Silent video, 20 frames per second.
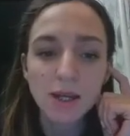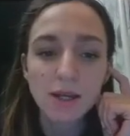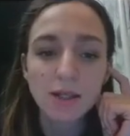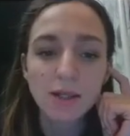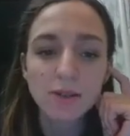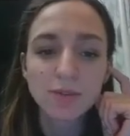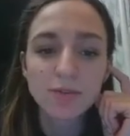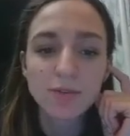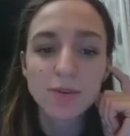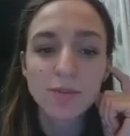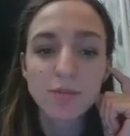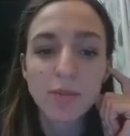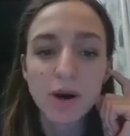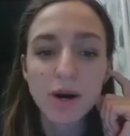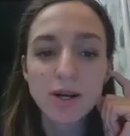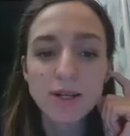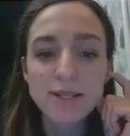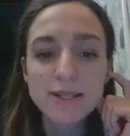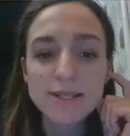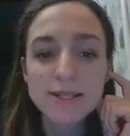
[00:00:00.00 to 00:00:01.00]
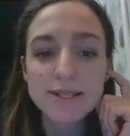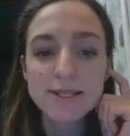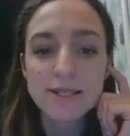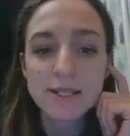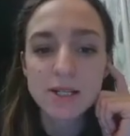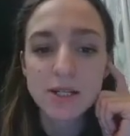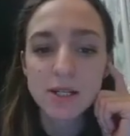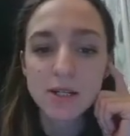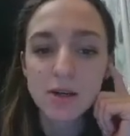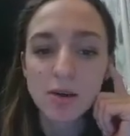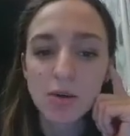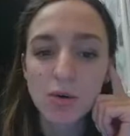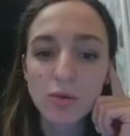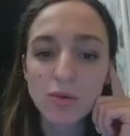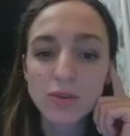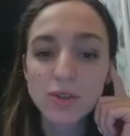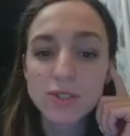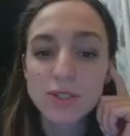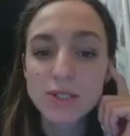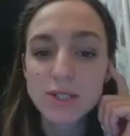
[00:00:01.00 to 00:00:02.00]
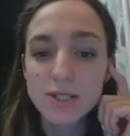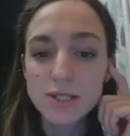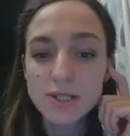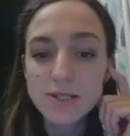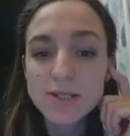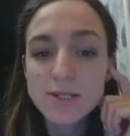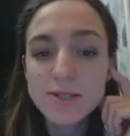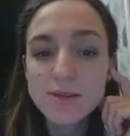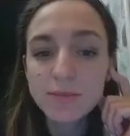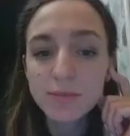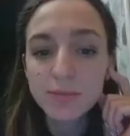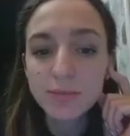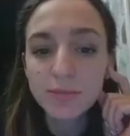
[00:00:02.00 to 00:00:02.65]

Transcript: infirmities uh, of the teeth